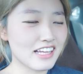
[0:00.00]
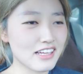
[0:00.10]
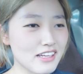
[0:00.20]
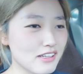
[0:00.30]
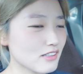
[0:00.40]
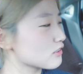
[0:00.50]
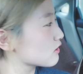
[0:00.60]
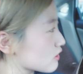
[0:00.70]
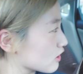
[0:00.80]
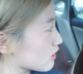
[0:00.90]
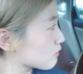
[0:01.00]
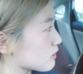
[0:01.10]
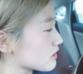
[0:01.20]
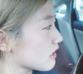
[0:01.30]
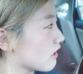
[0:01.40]
a
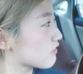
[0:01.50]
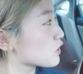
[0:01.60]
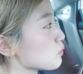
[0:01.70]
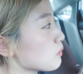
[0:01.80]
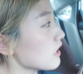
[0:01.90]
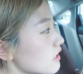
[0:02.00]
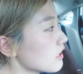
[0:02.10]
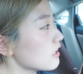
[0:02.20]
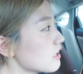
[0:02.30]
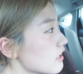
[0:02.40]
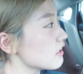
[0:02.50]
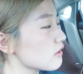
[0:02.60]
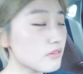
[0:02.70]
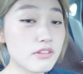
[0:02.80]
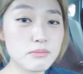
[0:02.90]
30% off coupon
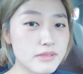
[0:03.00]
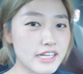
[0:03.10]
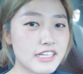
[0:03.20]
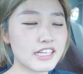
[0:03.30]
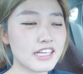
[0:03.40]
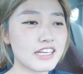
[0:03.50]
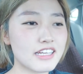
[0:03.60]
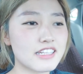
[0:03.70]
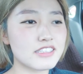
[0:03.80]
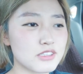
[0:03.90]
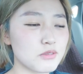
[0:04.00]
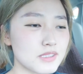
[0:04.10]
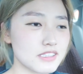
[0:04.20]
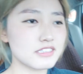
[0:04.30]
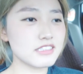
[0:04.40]
from Nike. So we
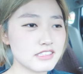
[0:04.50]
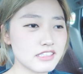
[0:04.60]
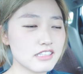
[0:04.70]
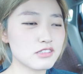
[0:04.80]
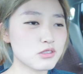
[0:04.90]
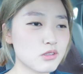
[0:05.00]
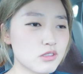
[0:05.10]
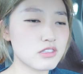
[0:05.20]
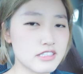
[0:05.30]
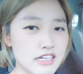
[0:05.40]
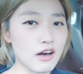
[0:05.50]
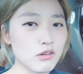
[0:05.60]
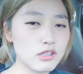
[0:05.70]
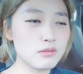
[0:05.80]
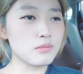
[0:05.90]
decided to go to this
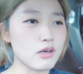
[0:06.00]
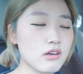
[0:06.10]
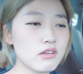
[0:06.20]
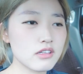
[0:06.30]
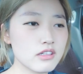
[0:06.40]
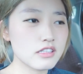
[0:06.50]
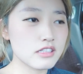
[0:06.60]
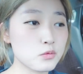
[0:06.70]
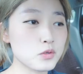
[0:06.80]
outlet mall in